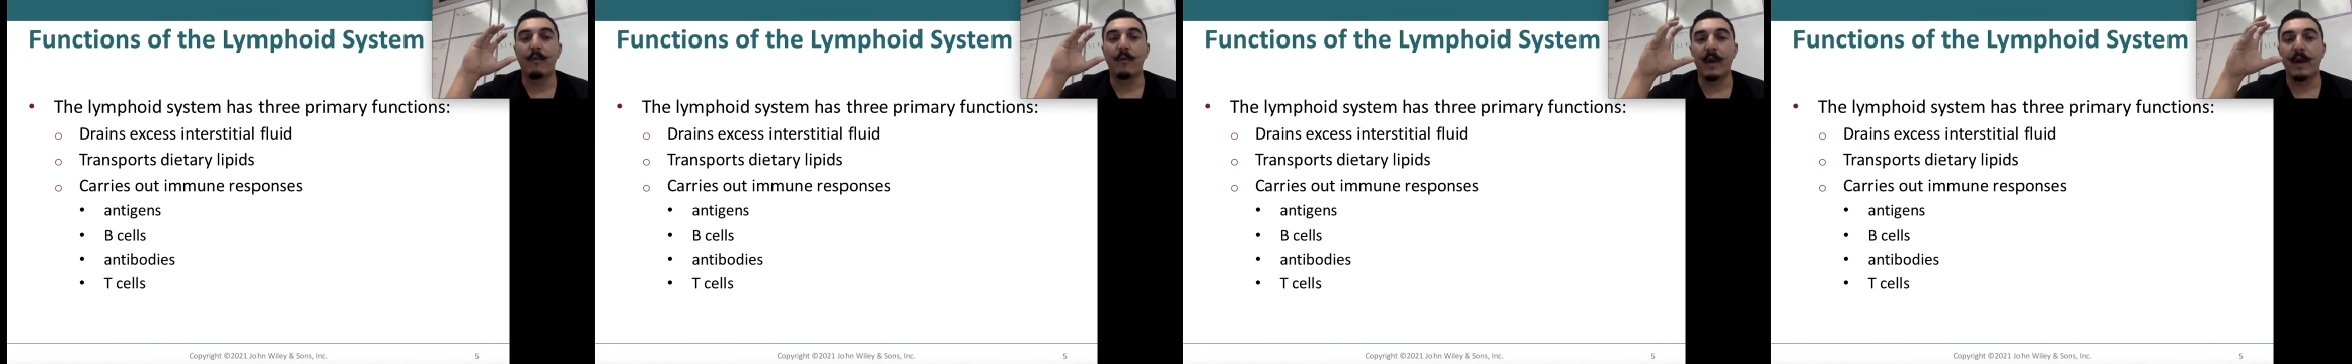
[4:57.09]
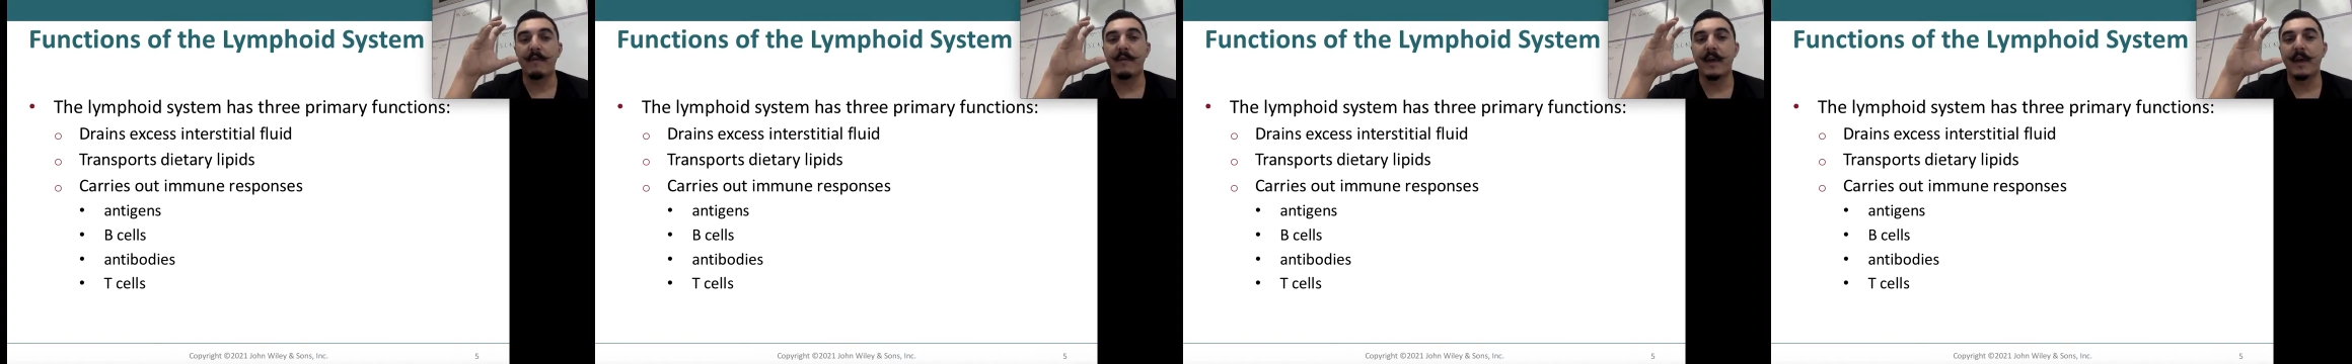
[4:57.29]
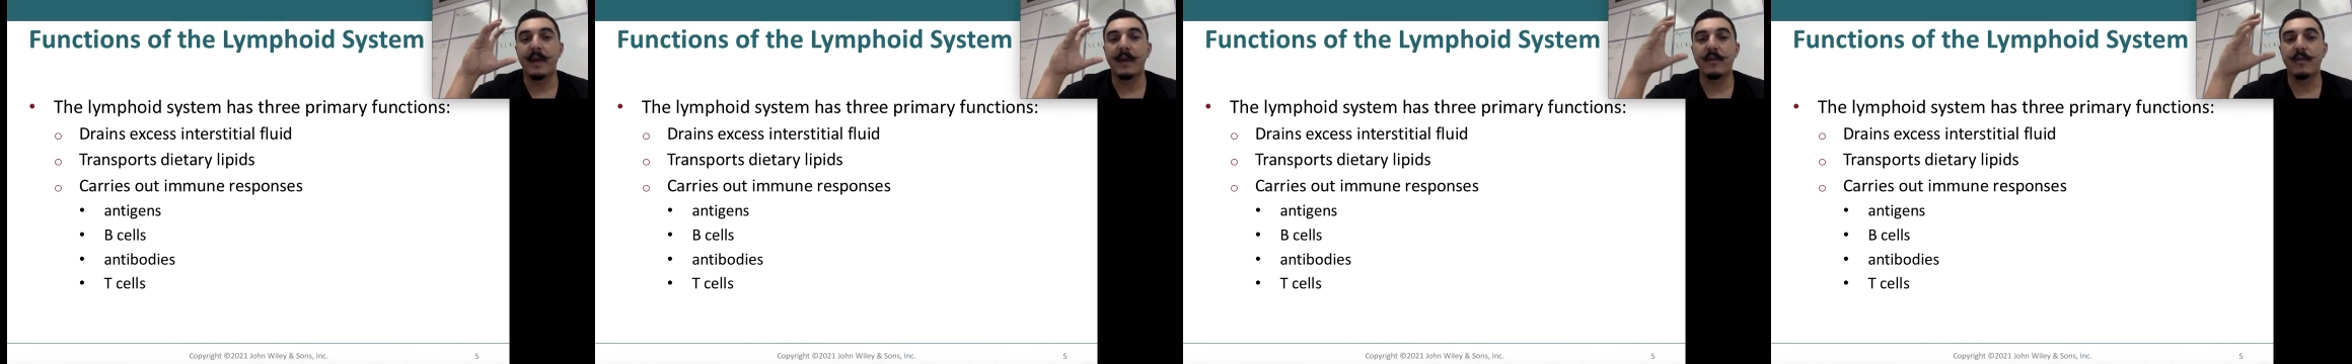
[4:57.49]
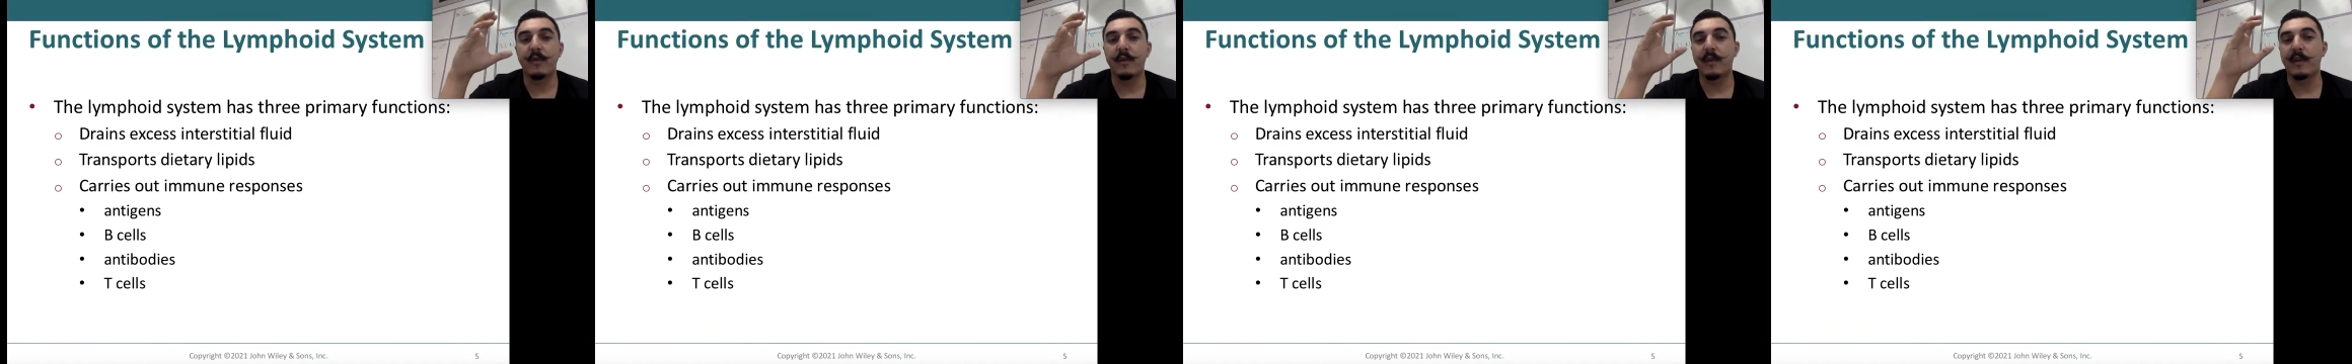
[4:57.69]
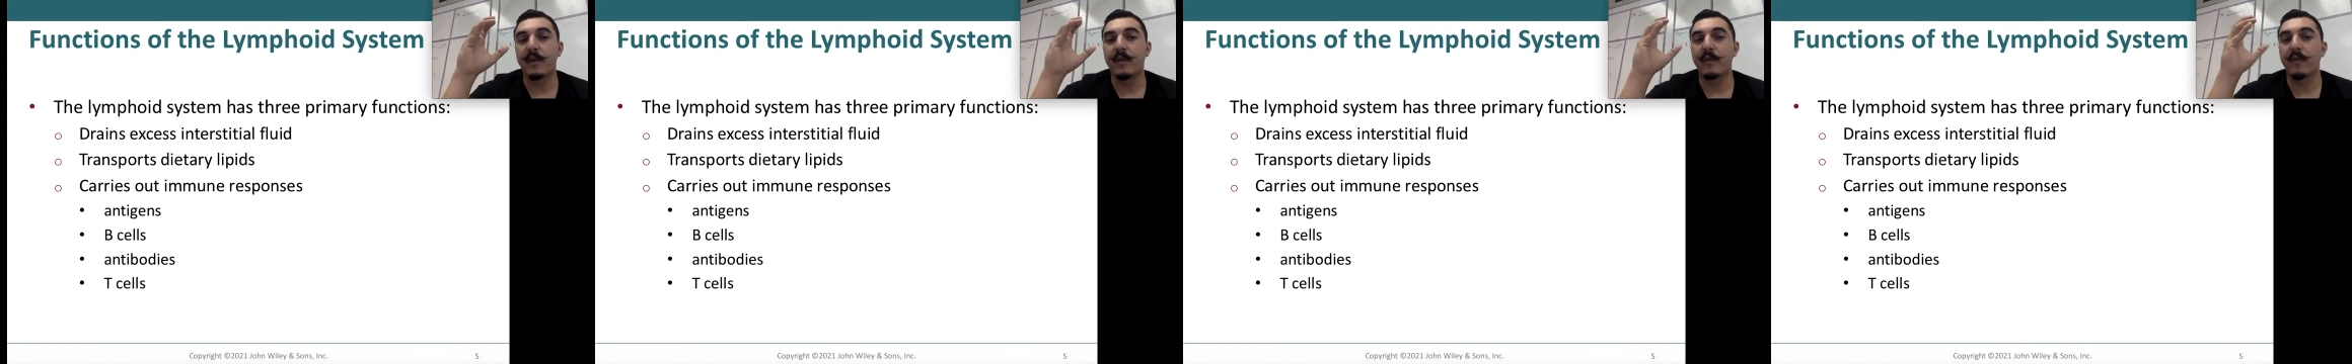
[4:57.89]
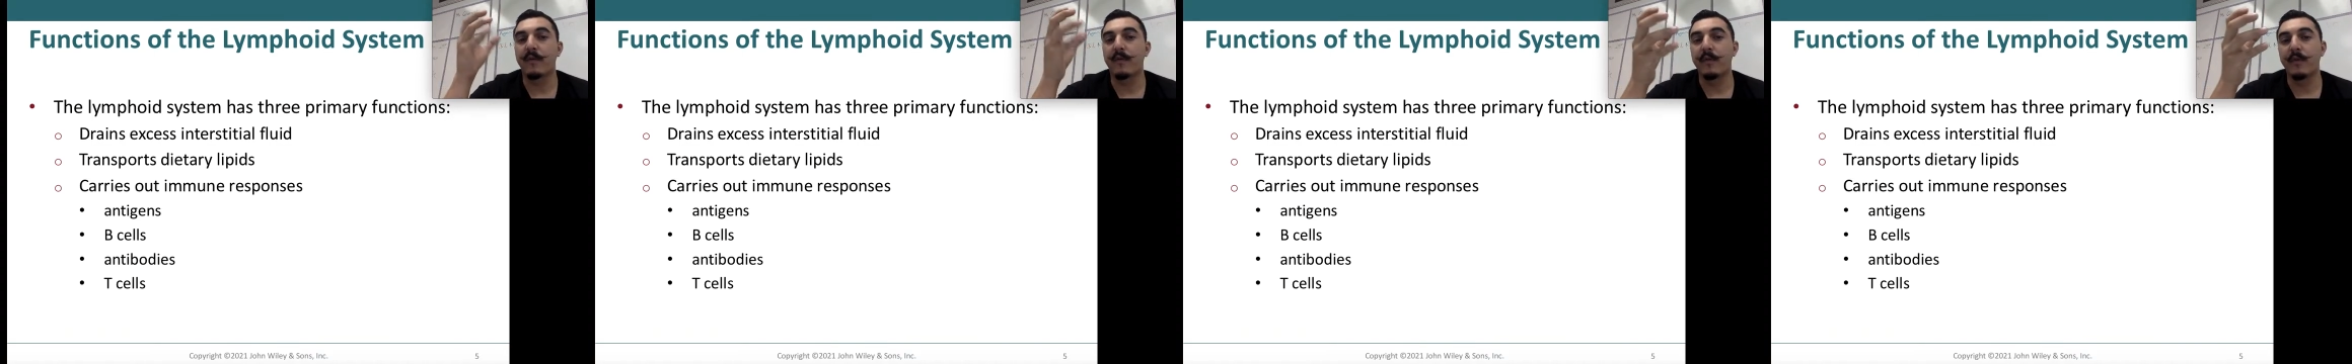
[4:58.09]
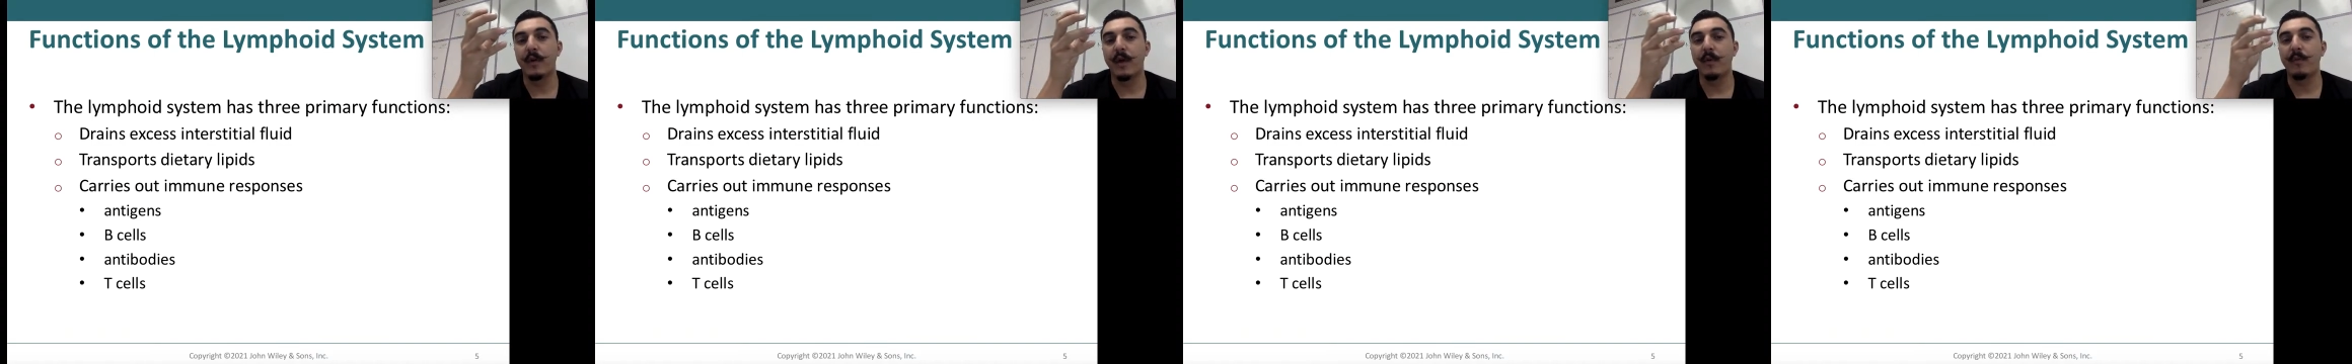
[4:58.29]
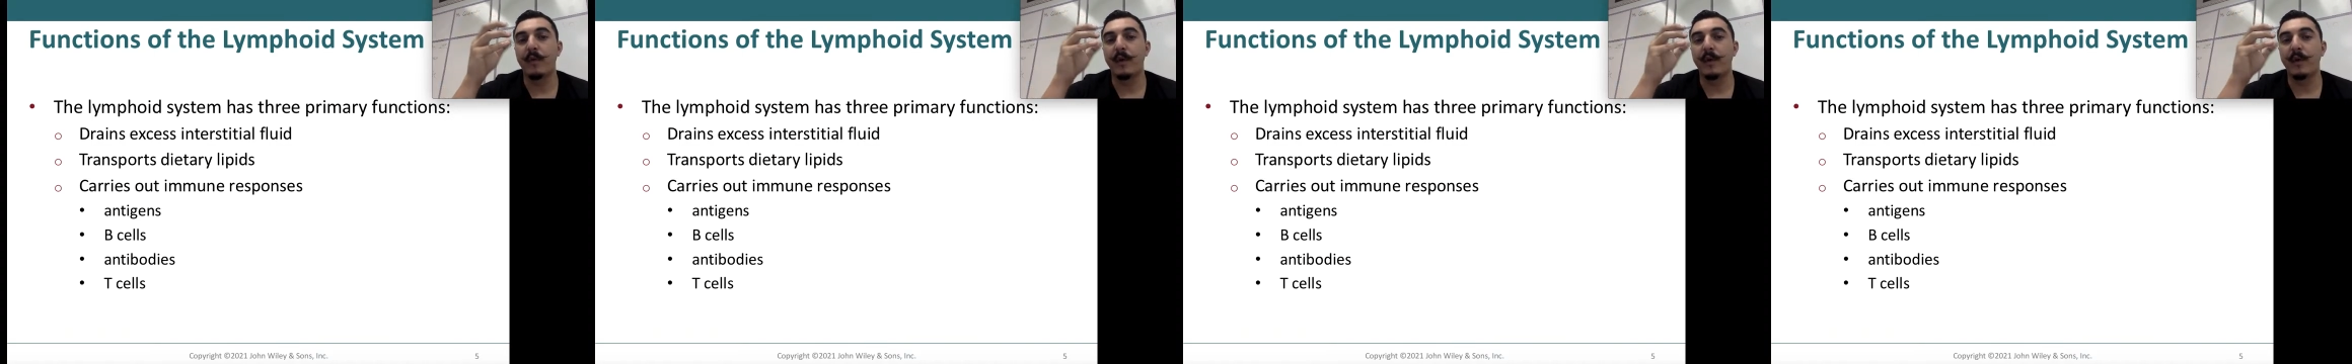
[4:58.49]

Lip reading: we have that interstitial fluid,